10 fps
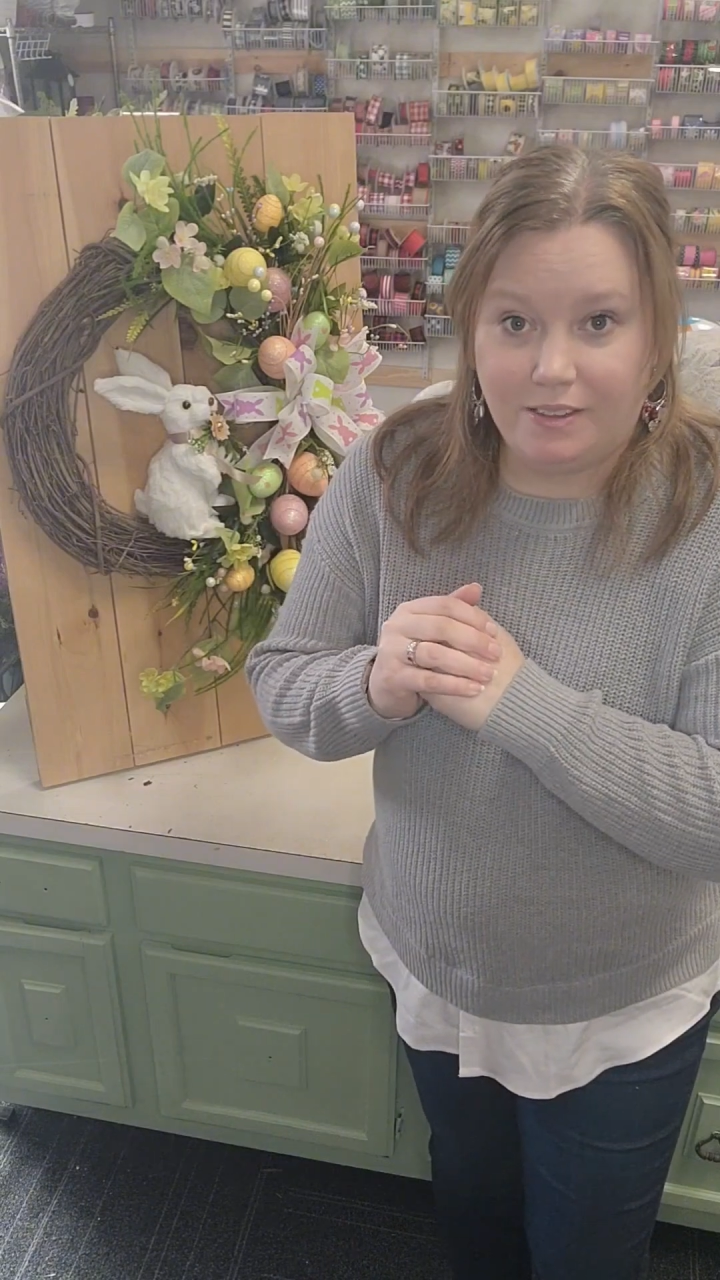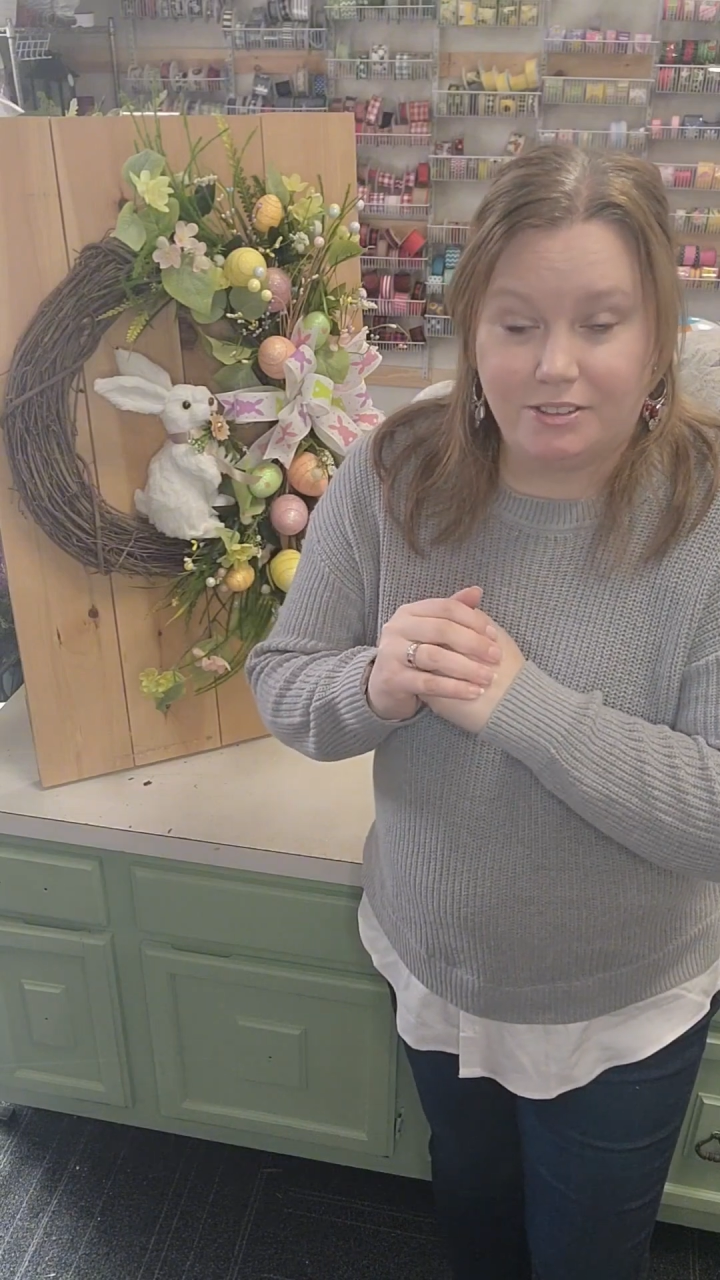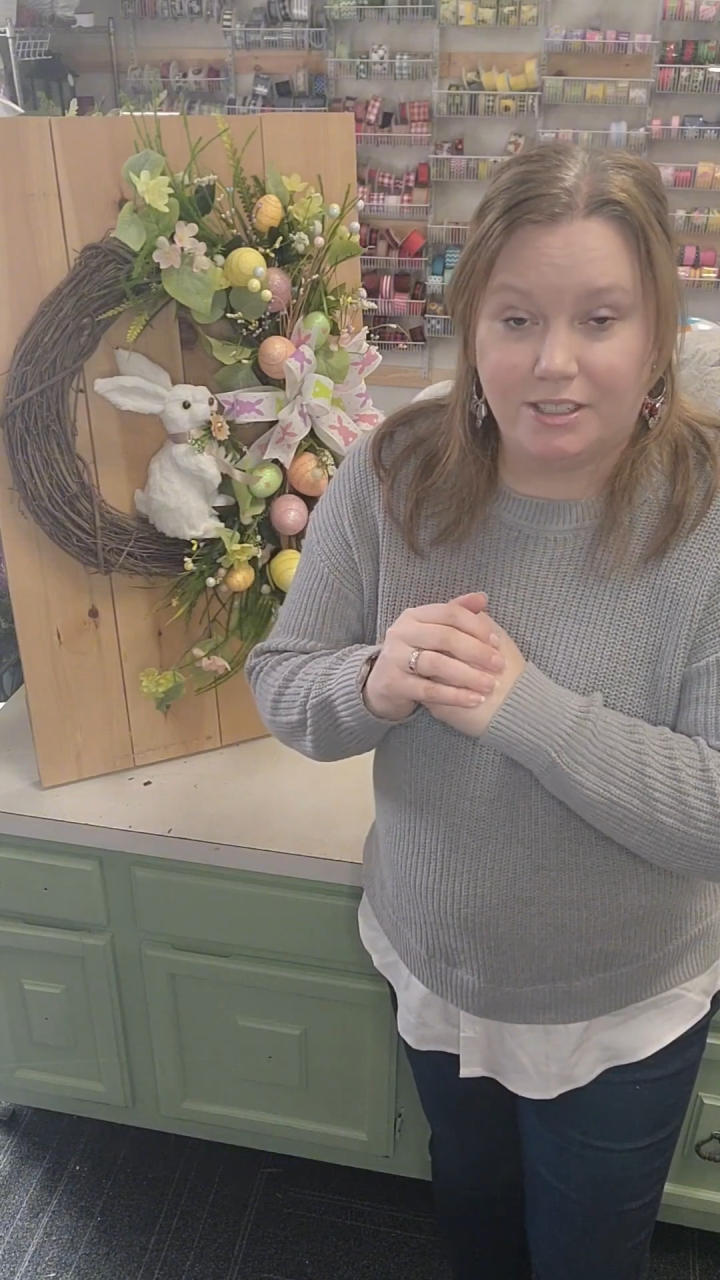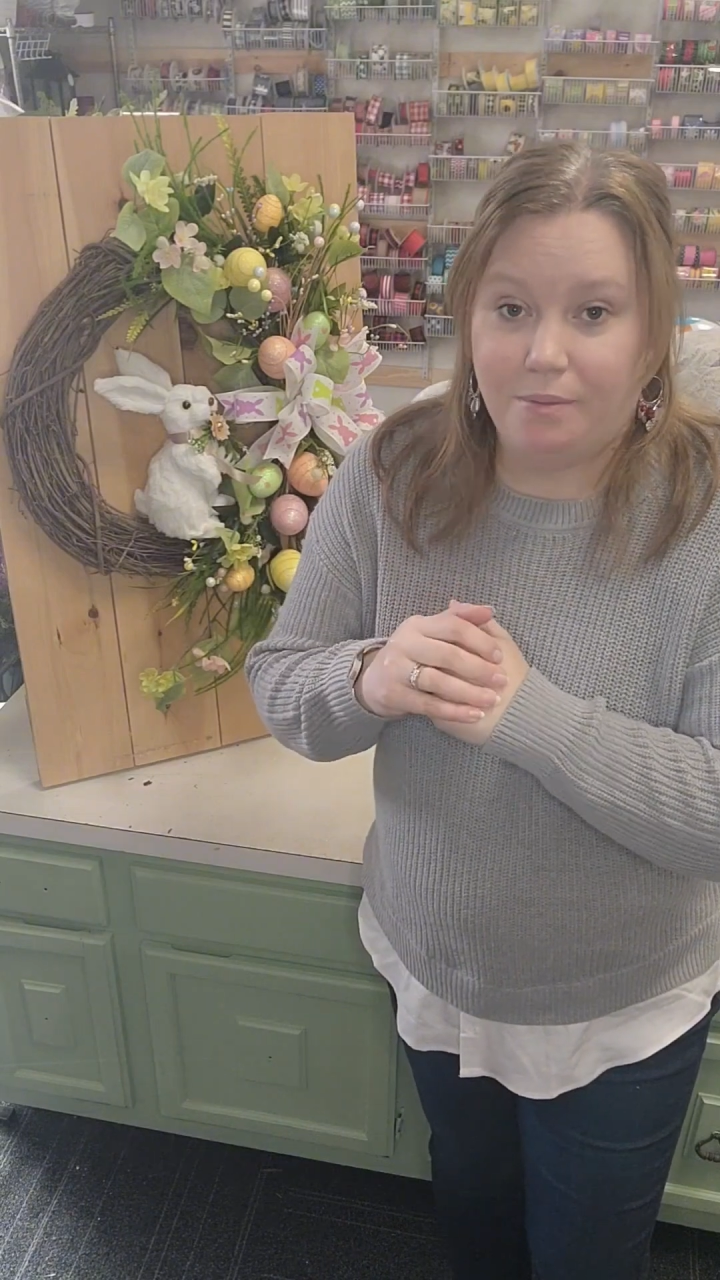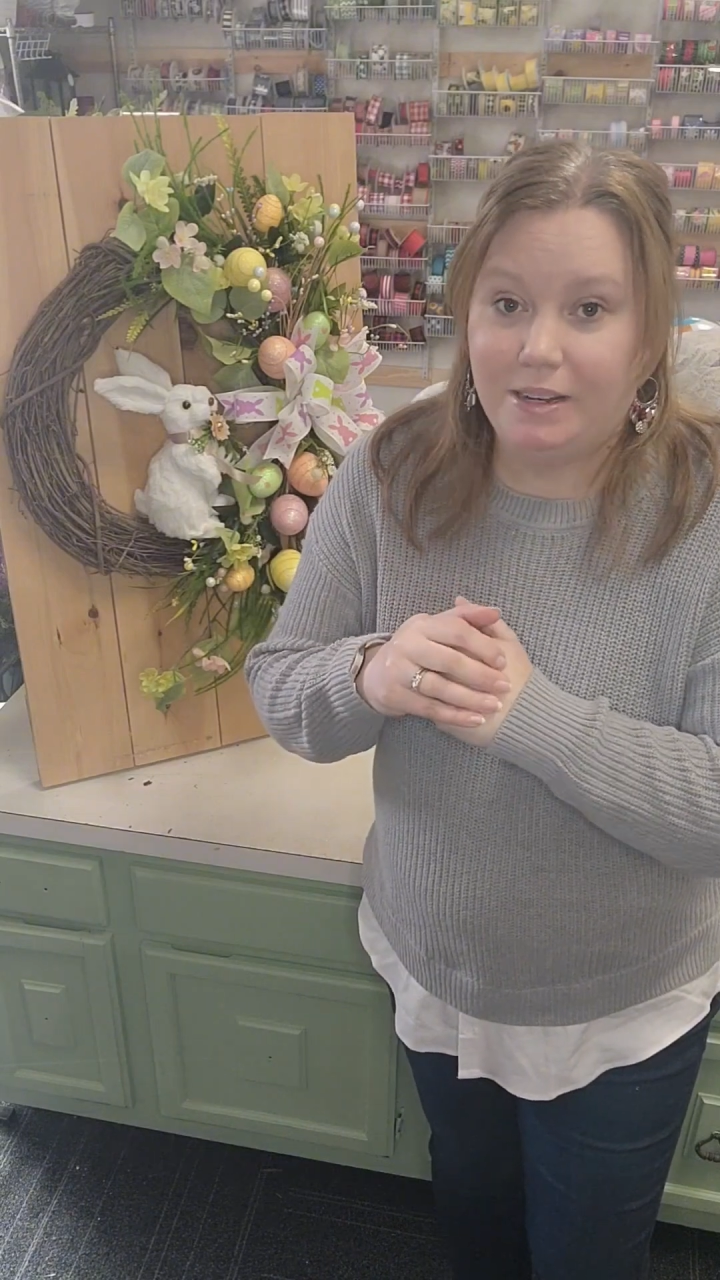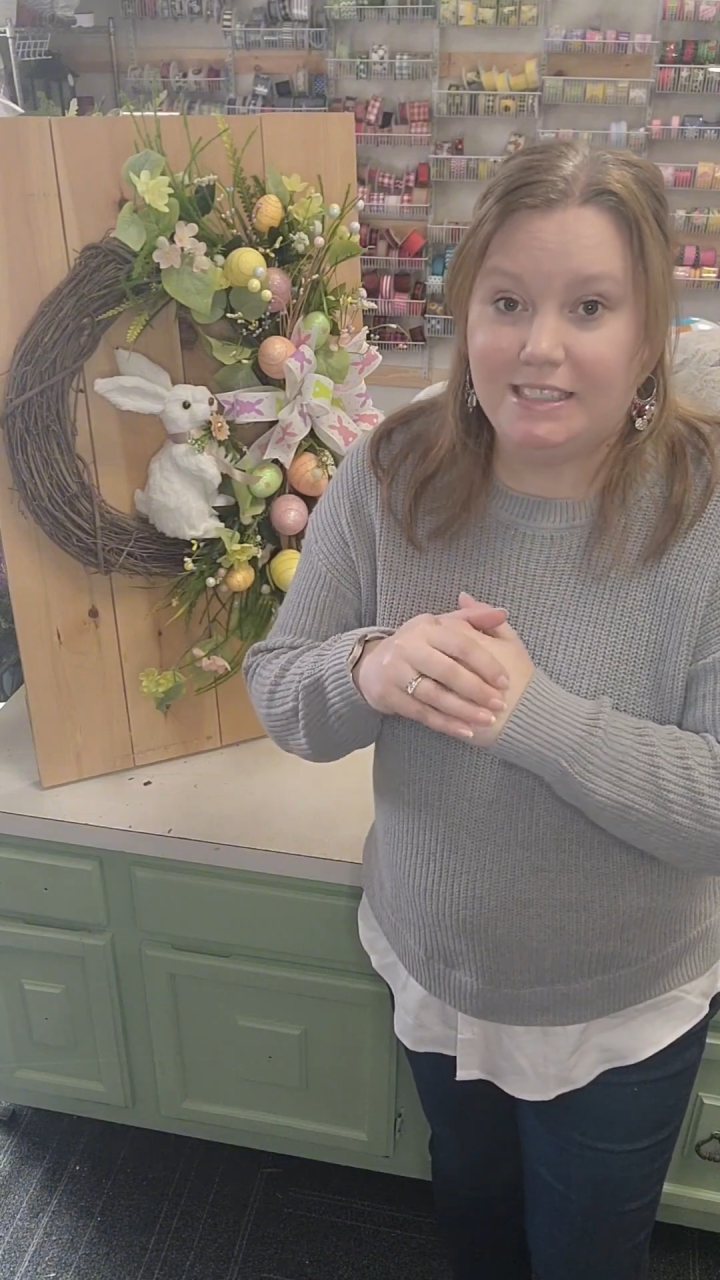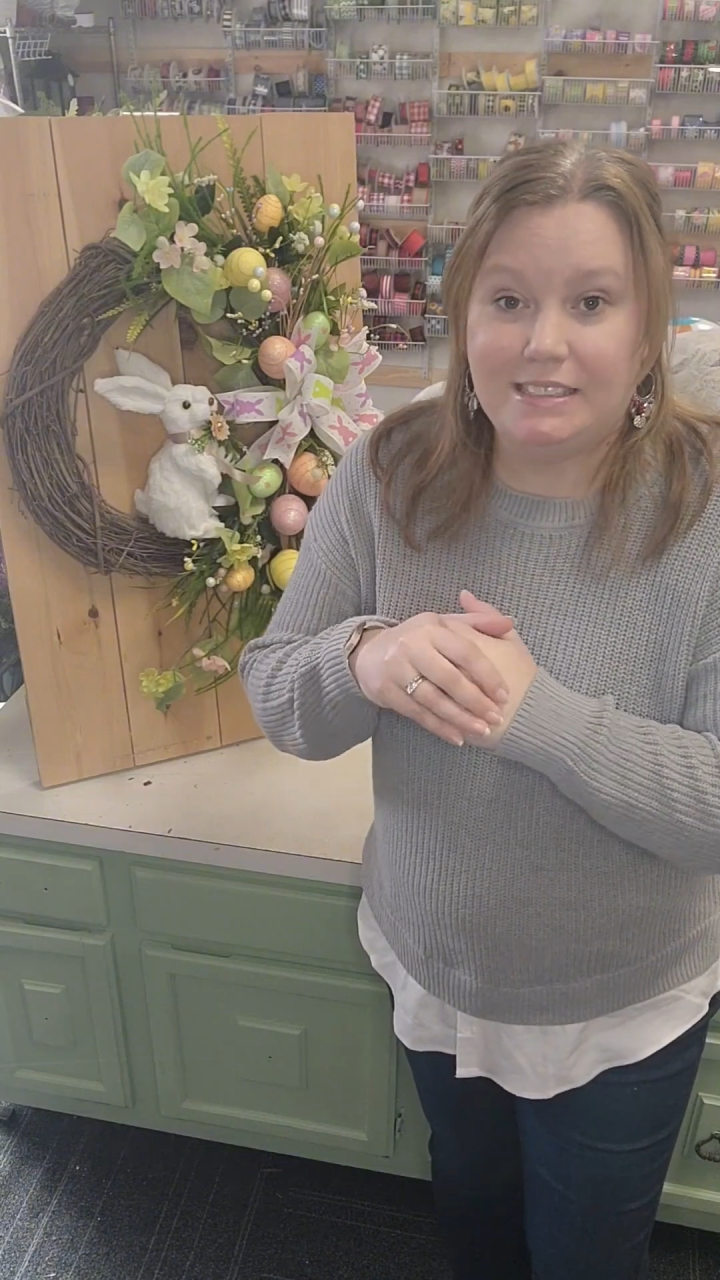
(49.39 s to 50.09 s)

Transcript: There's not many